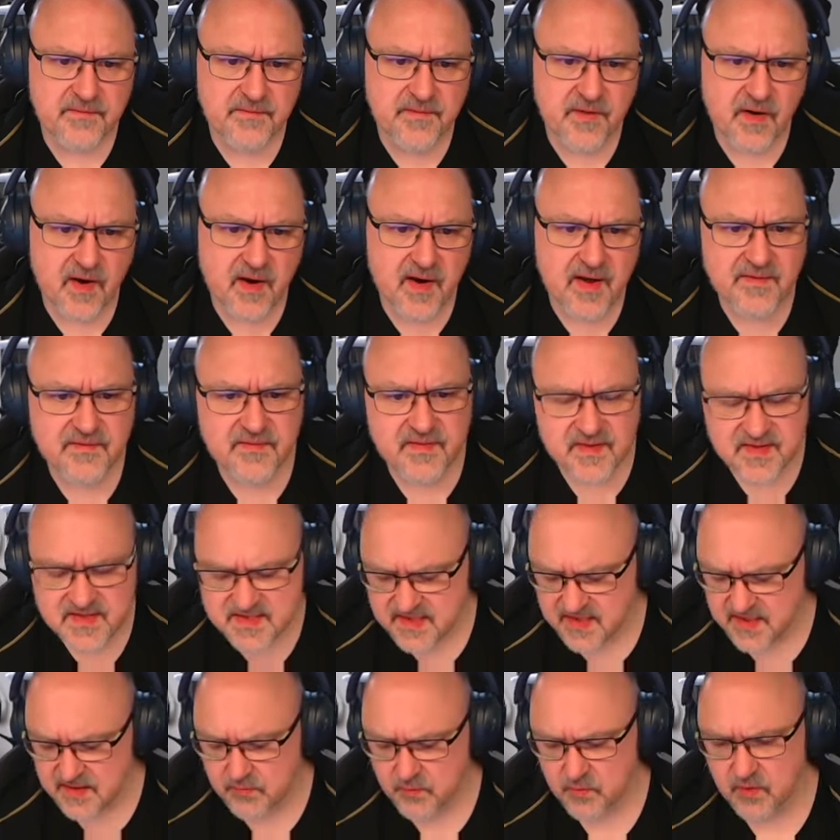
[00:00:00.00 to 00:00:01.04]
Five is
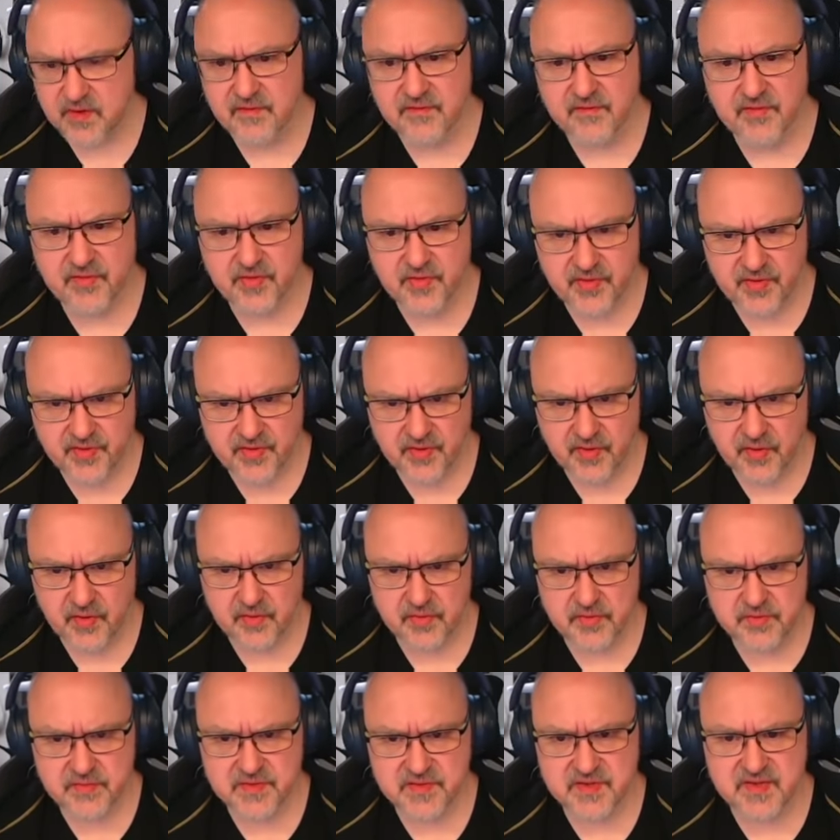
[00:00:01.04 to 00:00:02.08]
in one of
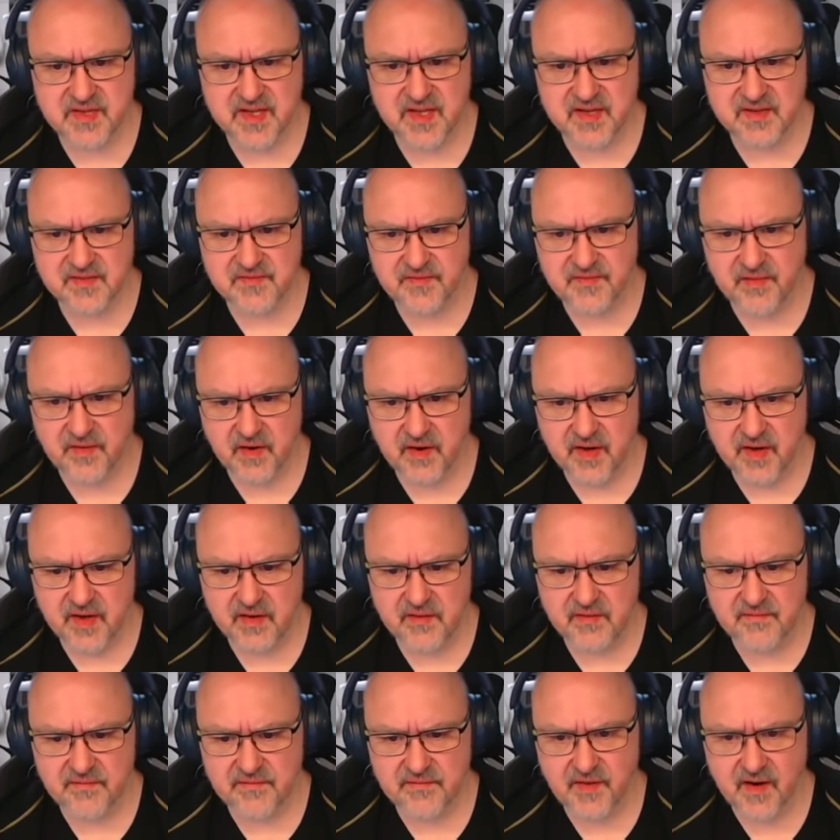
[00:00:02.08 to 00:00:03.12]
those. That's
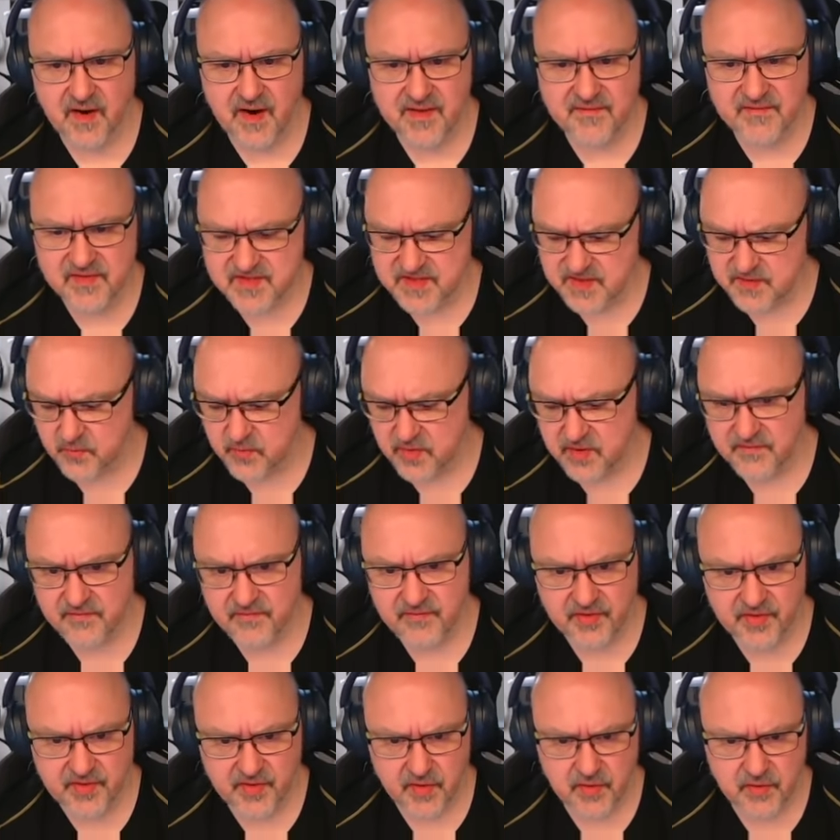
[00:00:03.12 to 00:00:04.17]
fine. Five is in one
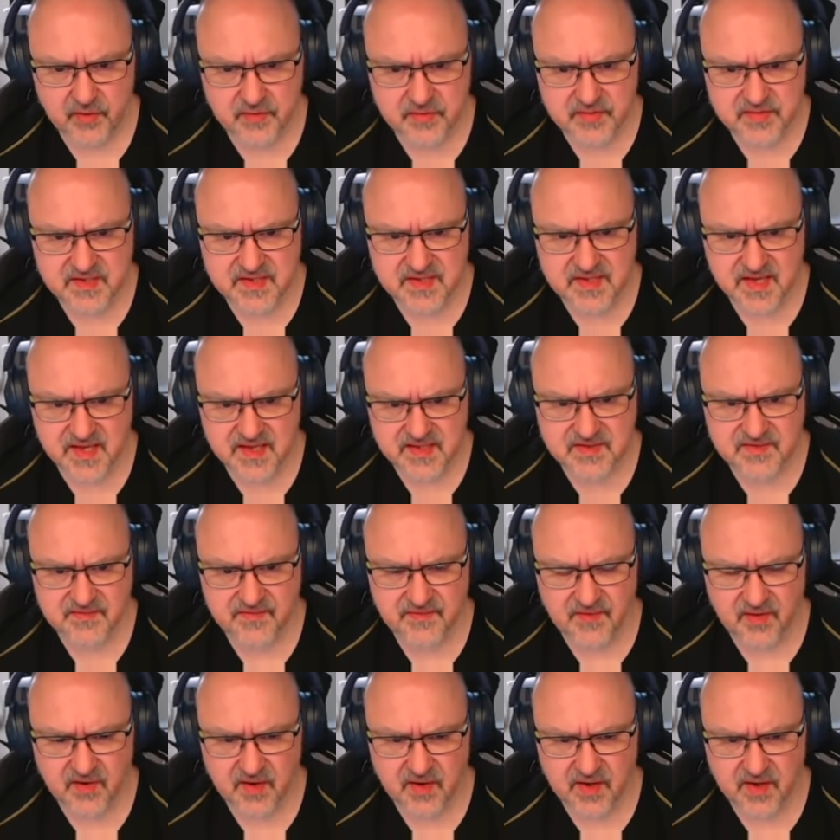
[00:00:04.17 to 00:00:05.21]
of those. That's
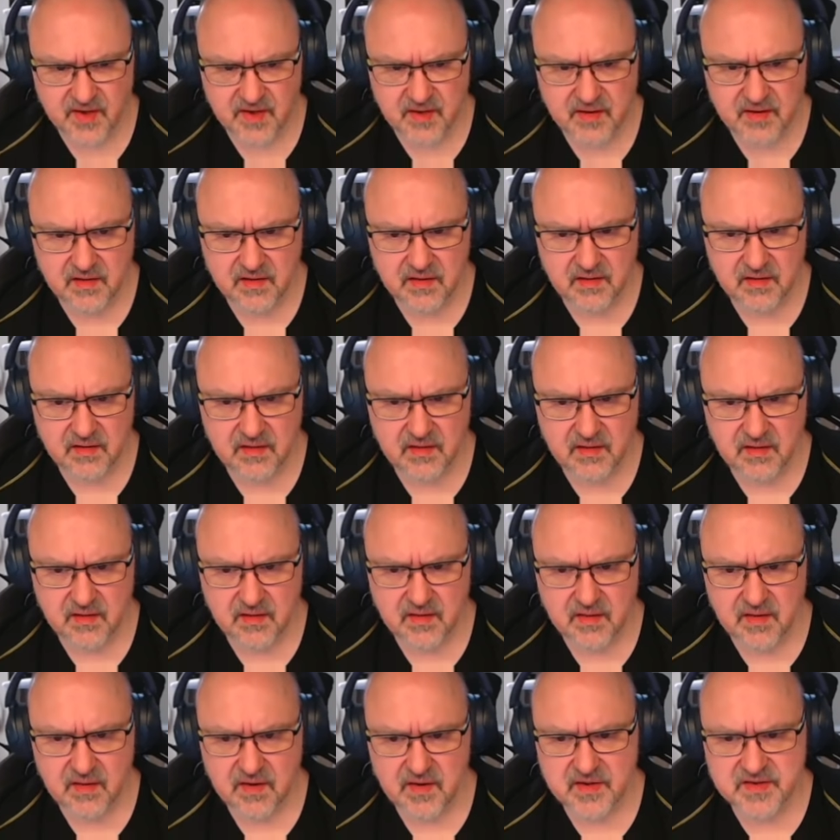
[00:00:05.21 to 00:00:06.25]
fine.
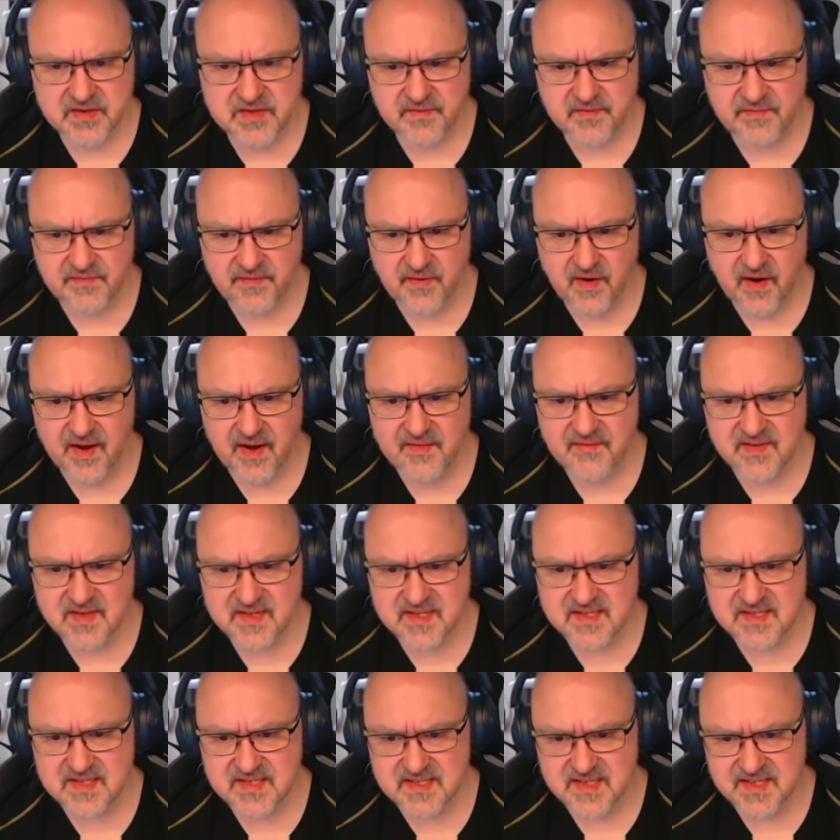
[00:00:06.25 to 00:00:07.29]
So five
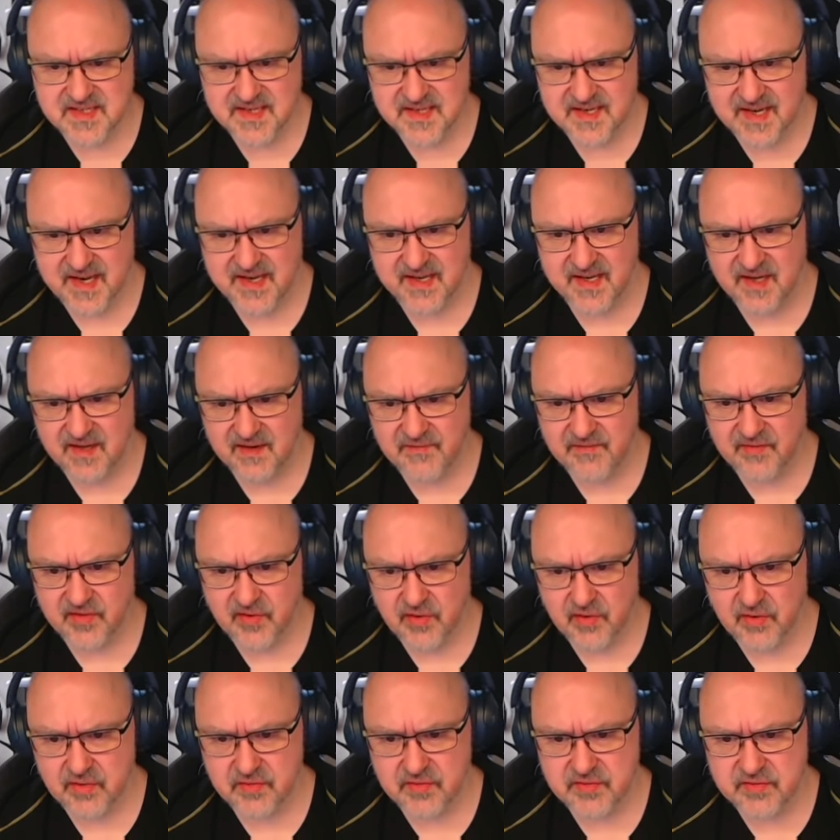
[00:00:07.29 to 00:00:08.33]
isn't in any of
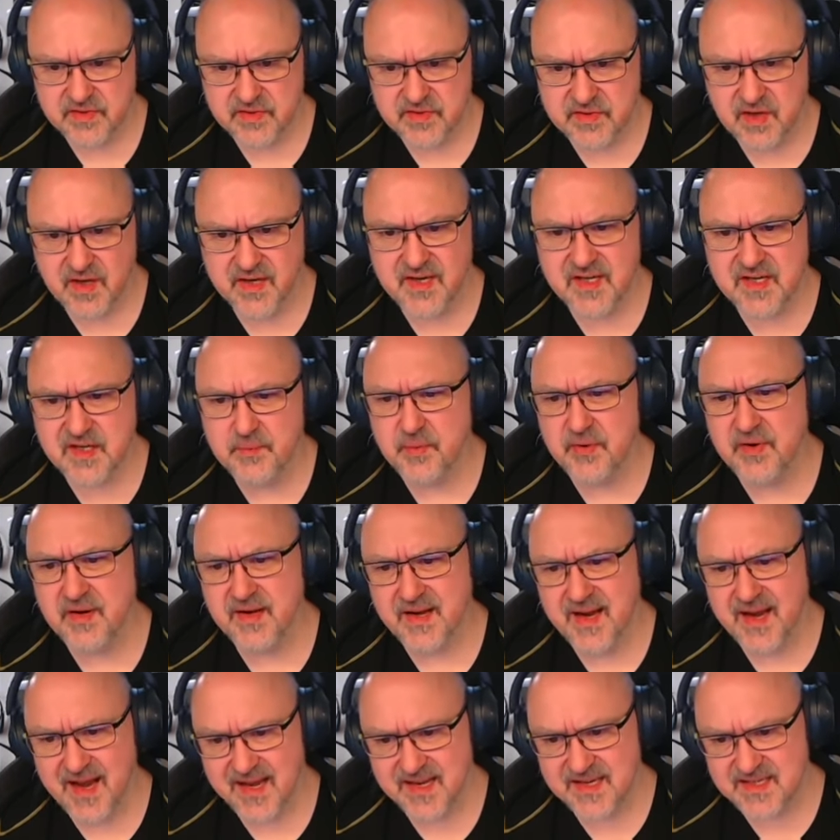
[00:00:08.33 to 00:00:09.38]
those. I need to put
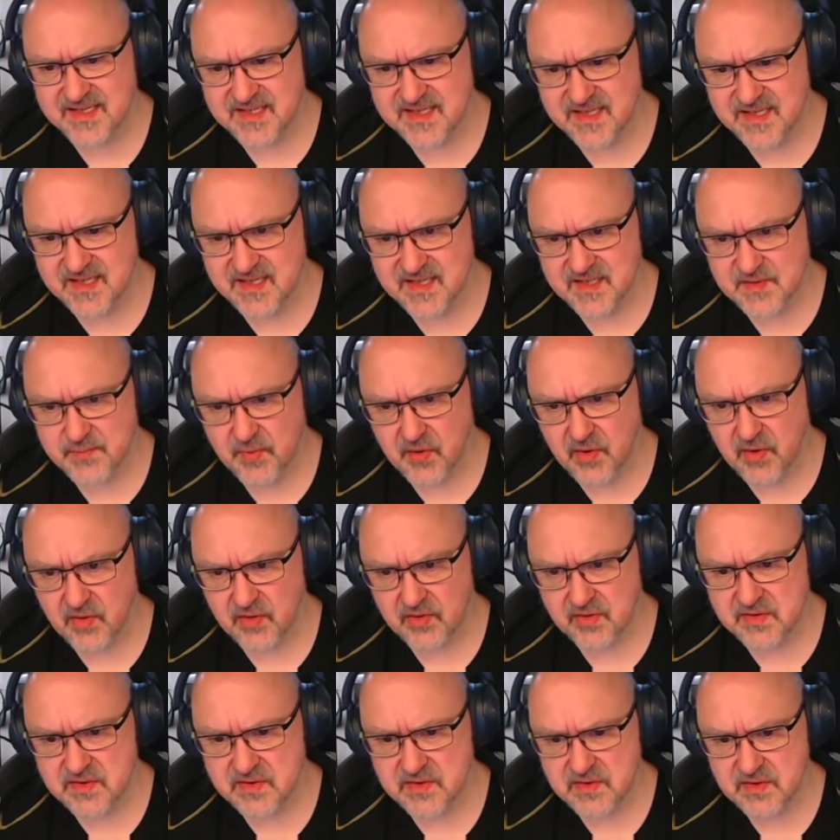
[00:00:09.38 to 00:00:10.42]
an eight in this
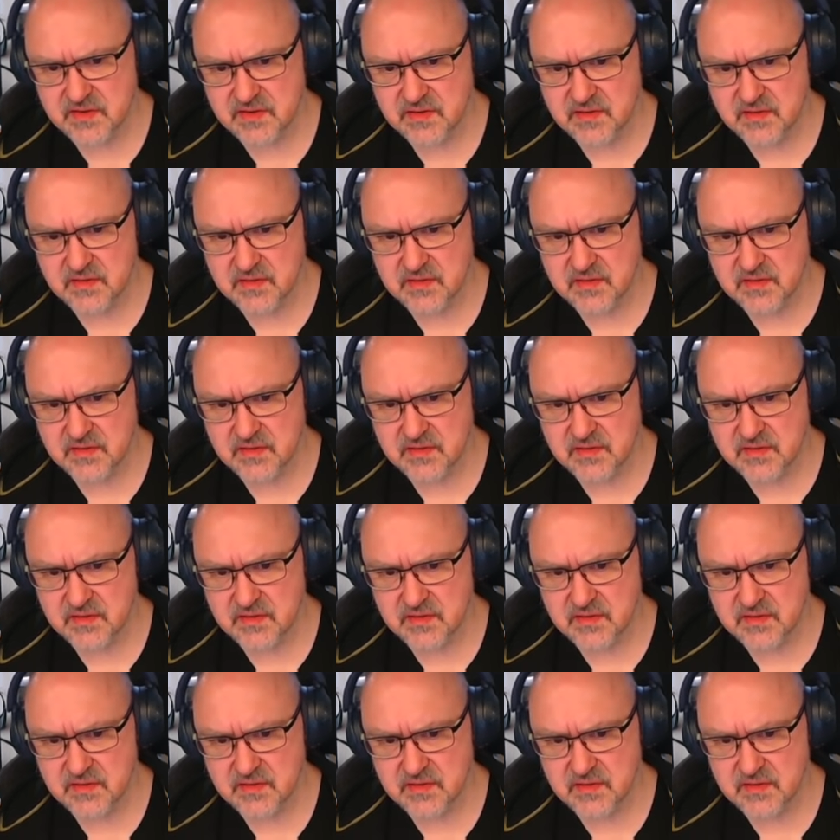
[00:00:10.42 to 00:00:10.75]
box.